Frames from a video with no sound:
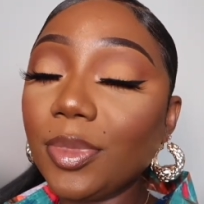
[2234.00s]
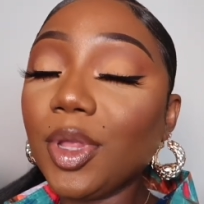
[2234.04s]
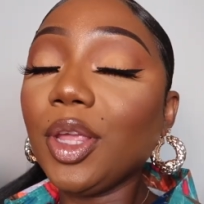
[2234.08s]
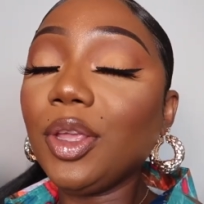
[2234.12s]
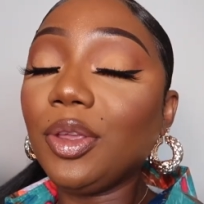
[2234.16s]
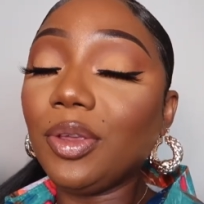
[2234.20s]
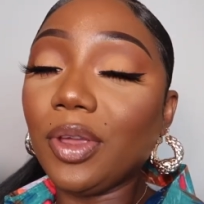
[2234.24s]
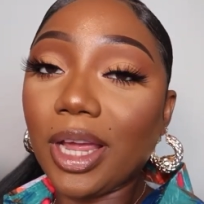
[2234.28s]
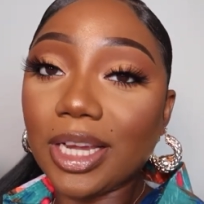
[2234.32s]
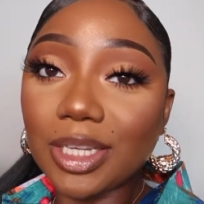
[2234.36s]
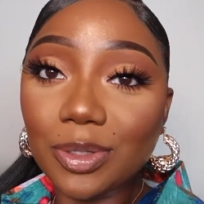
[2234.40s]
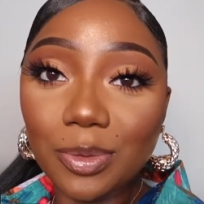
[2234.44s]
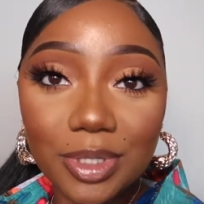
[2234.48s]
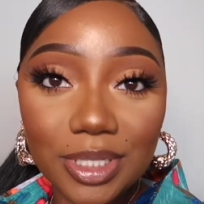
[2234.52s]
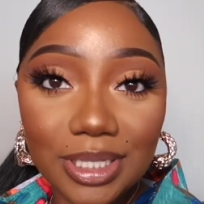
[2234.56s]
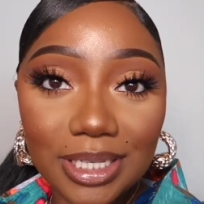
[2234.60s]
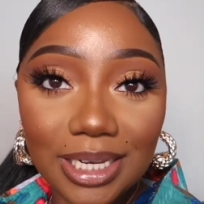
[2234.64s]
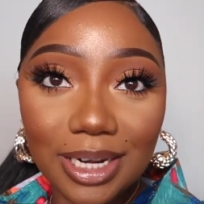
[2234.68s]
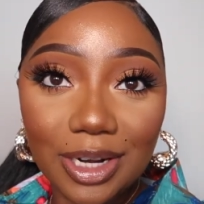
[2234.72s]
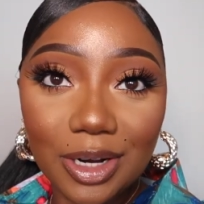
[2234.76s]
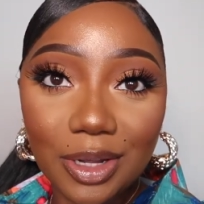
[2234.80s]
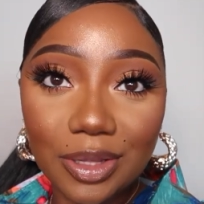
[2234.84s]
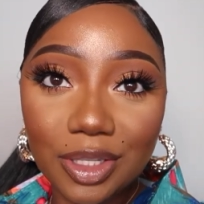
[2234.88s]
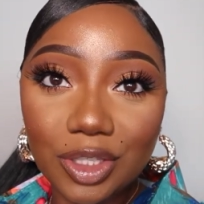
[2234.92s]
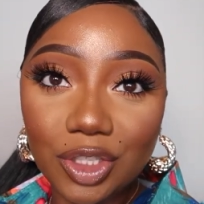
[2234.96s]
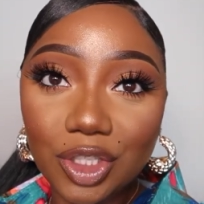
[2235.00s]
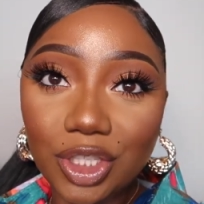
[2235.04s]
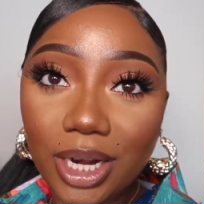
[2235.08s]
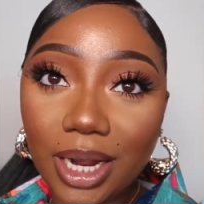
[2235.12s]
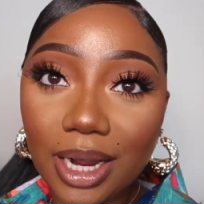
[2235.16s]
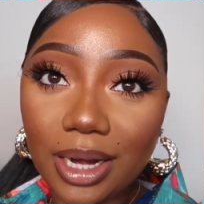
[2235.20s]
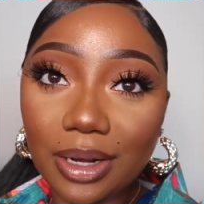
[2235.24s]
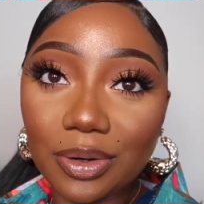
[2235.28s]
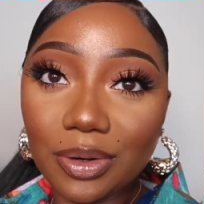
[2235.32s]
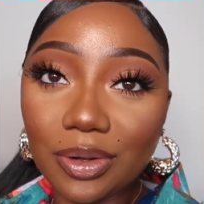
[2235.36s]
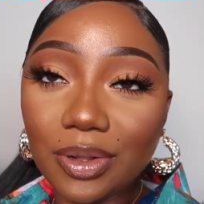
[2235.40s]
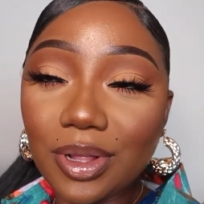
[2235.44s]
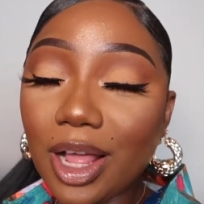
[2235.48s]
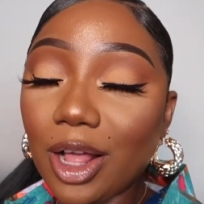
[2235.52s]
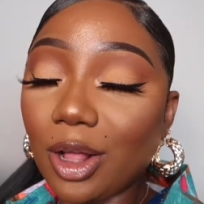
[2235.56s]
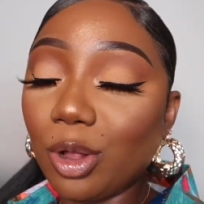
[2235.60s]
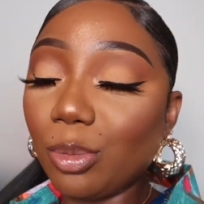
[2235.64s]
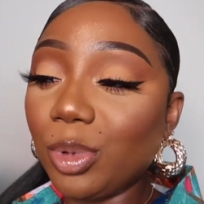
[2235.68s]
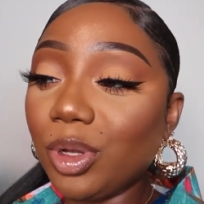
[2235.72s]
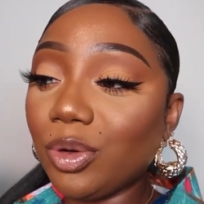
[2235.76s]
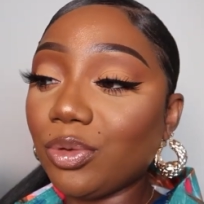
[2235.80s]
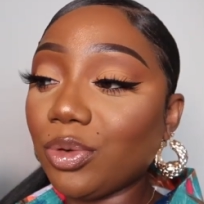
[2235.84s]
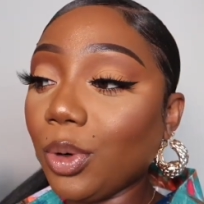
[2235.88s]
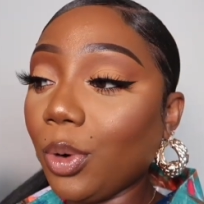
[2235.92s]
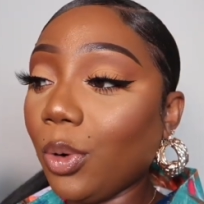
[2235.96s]
you guys will see it on the channel. I'll
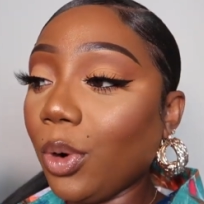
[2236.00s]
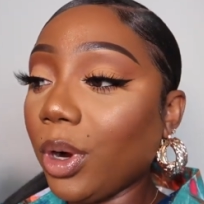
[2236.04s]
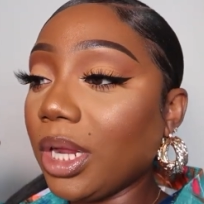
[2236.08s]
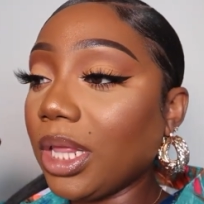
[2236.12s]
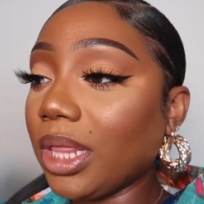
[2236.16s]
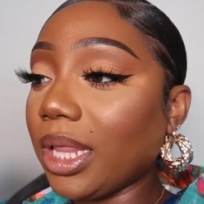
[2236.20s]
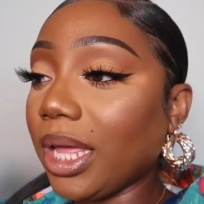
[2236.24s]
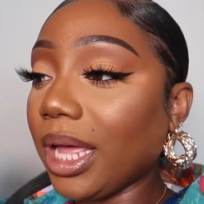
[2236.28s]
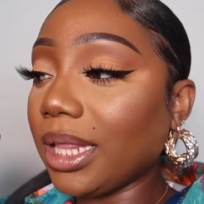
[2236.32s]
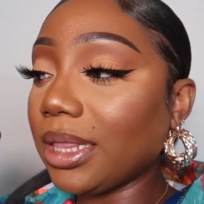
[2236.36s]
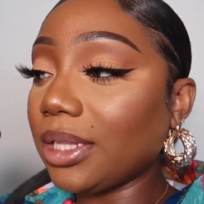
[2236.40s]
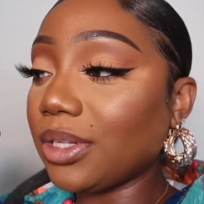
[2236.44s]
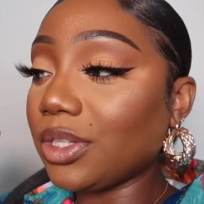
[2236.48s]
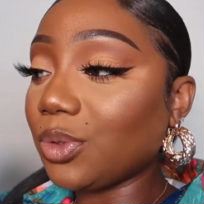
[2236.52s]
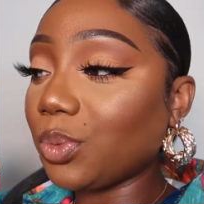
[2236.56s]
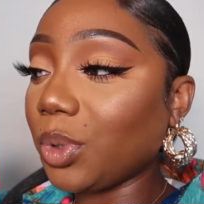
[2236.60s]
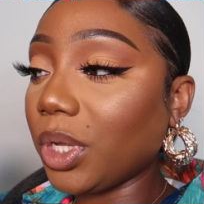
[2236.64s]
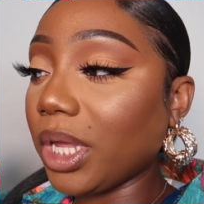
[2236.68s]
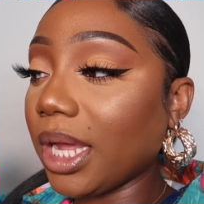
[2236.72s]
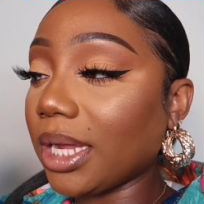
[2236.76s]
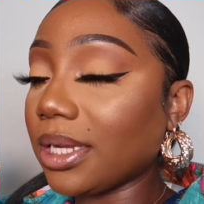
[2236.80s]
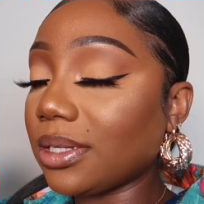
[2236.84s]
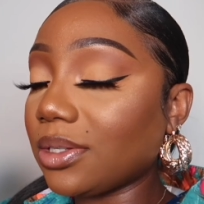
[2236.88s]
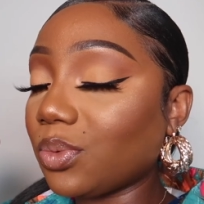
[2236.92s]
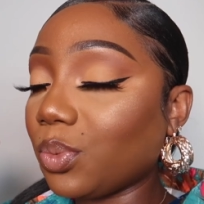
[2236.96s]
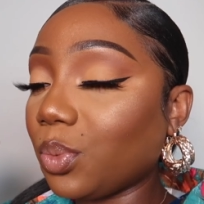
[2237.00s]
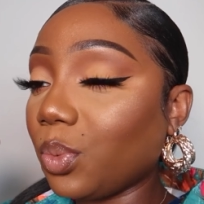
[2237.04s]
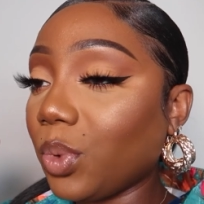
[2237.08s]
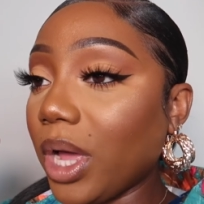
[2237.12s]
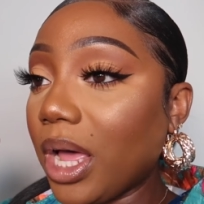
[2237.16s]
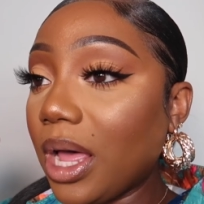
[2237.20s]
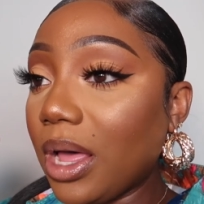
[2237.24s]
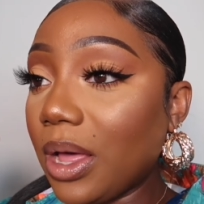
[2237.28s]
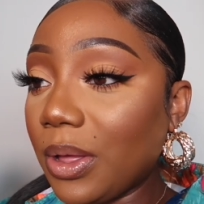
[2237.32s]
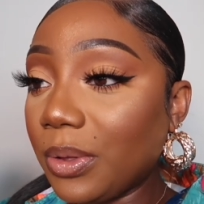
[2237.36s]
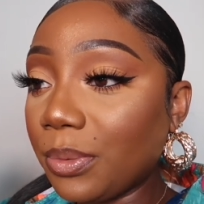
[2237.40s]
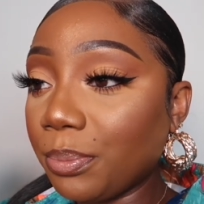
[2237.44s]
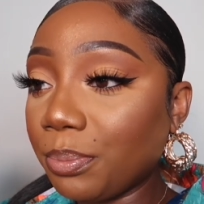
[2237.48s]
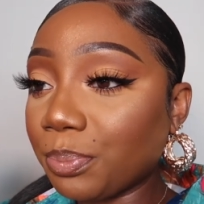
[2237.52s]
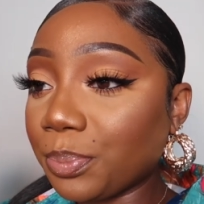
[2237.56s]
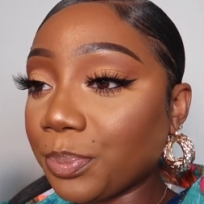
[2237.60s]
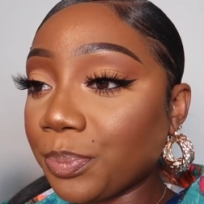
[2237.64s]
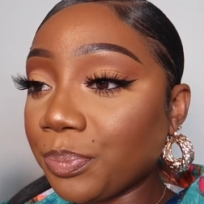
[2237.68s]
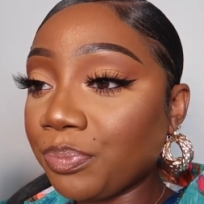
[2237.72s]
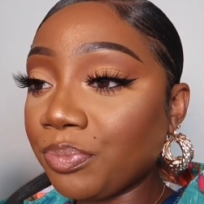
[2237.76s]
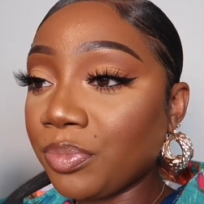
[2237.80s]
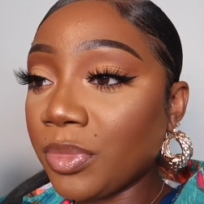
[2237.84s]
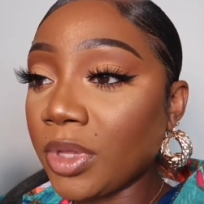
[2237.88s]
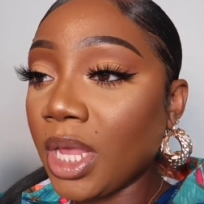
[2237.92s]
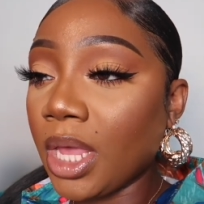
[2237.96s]
be recording that this week as well.
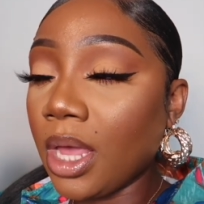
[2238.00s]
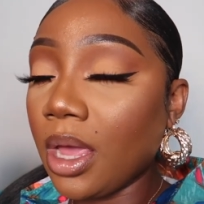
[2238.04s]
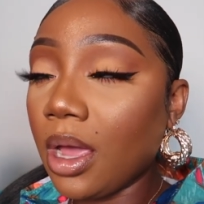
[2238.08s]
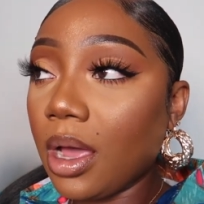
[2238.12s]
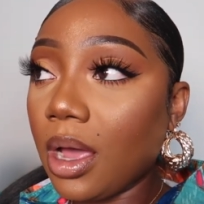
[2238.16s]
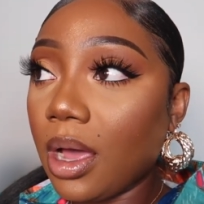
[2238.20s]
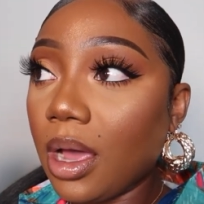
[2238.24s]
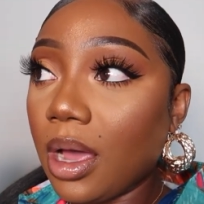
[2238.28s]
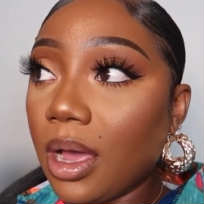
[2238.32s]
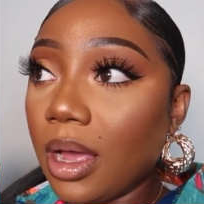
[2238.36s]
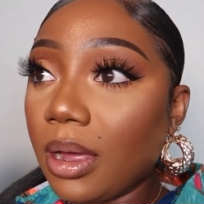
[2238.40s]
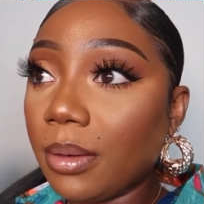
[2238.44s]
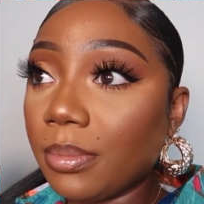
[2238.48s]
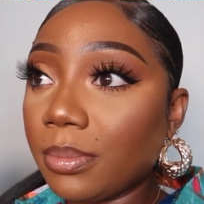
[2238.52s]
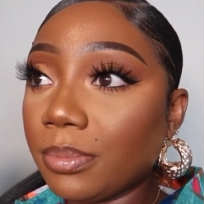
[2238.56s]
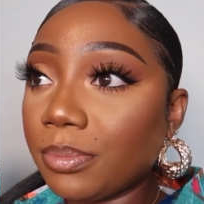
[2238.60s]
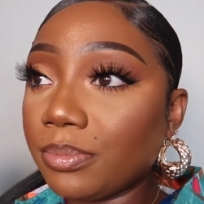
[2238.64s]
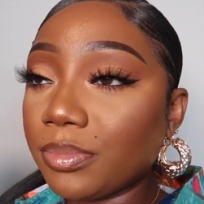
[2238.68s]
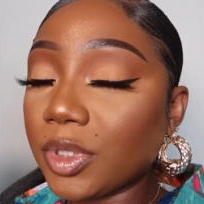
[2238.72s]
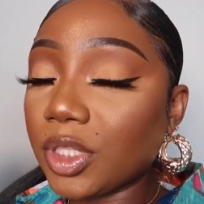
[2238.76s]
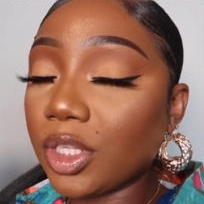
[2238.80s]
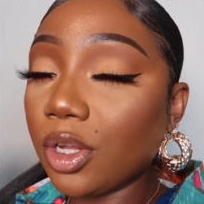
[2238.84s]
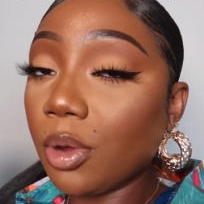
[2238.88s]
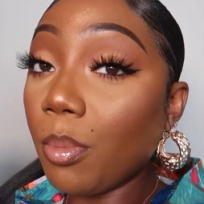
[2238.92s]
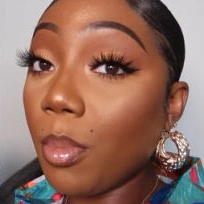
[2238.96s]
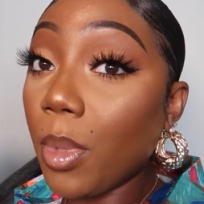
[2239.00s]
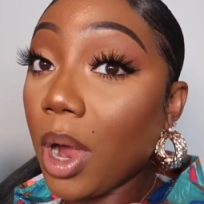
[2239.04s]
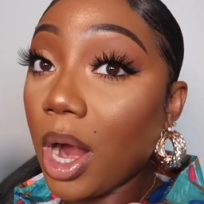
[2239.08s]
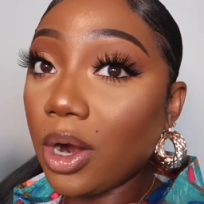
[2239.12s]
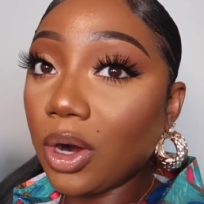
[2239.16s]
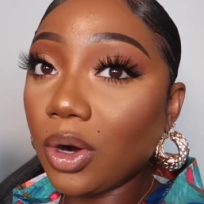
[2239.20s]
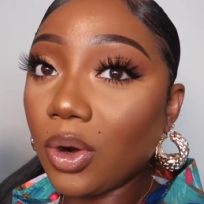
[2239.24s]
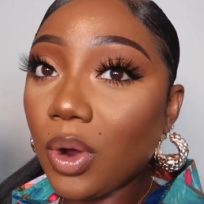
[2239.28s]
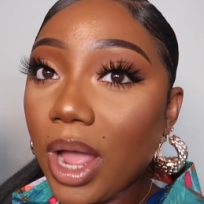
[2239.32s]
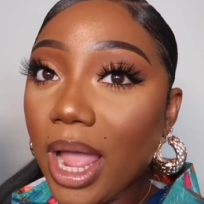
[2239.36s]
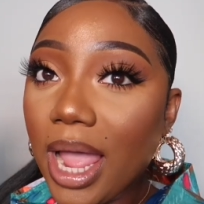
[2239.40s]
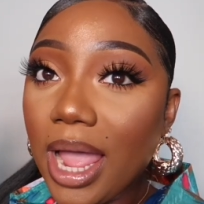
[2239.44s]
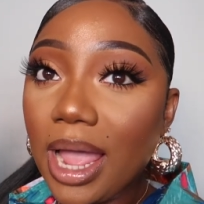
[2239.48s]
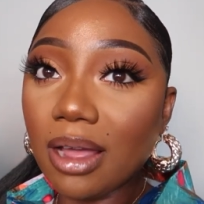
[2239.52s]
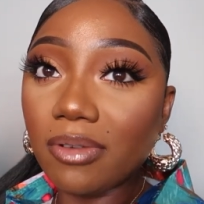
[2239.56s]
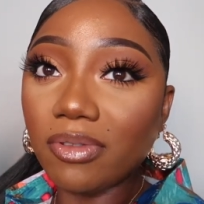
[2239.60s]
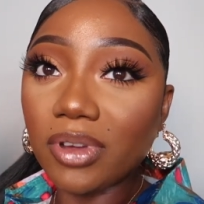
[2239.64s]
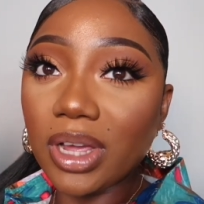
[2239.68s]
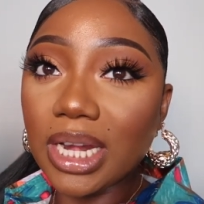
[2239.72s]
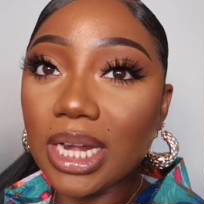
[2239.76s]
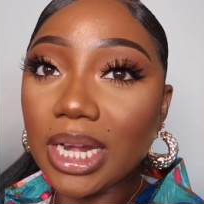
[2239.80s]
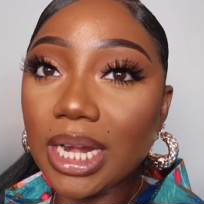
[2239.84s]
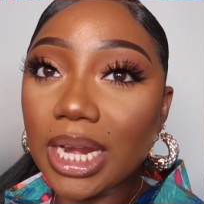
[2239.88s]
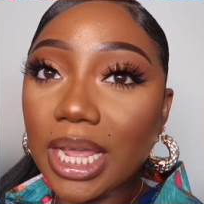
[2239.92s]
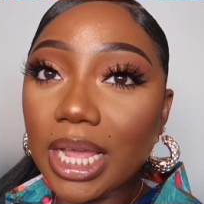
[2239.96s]
Um, tomorrow I have
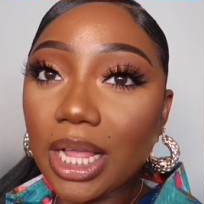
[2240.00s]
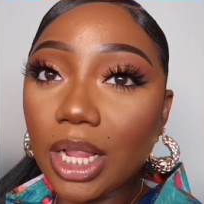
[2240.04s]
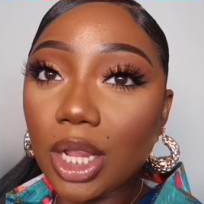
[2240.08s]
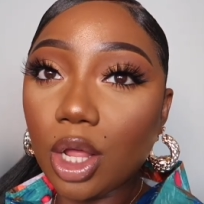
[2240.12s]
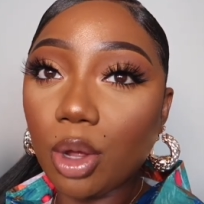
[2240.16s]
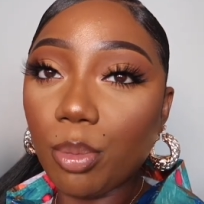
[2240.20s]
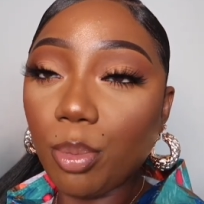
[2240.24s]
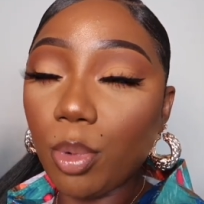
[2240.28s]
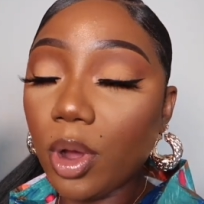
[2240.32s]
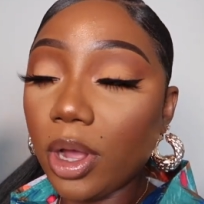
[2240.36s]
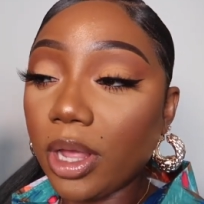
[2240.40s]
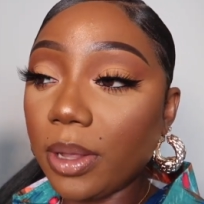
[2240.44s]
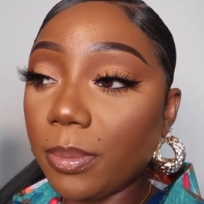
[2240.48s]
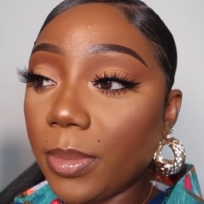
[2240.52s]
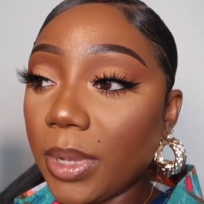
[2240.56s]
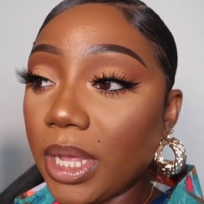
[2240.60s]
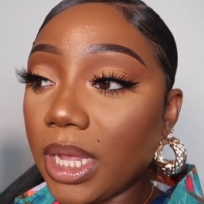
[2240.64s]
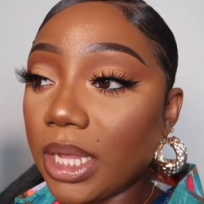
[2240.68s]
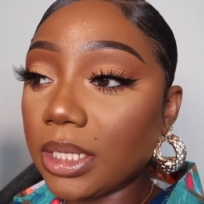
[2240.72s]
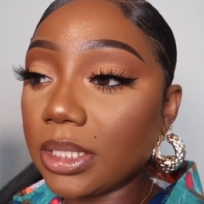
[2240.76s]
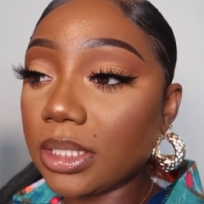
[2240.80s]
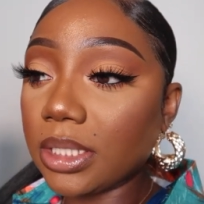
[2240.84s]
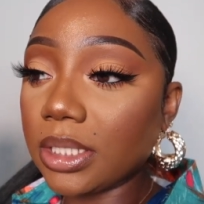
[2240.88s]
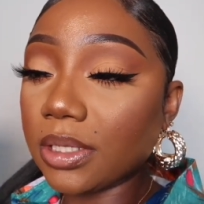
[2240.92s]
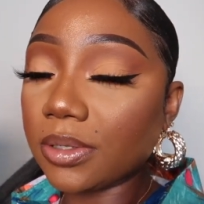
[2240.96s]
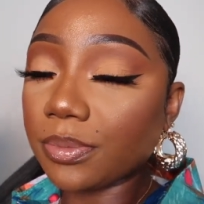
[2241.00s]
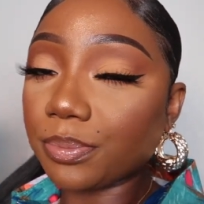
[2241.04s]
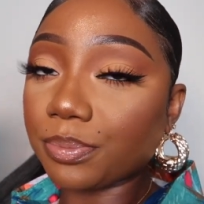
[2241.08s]
a nail appointment.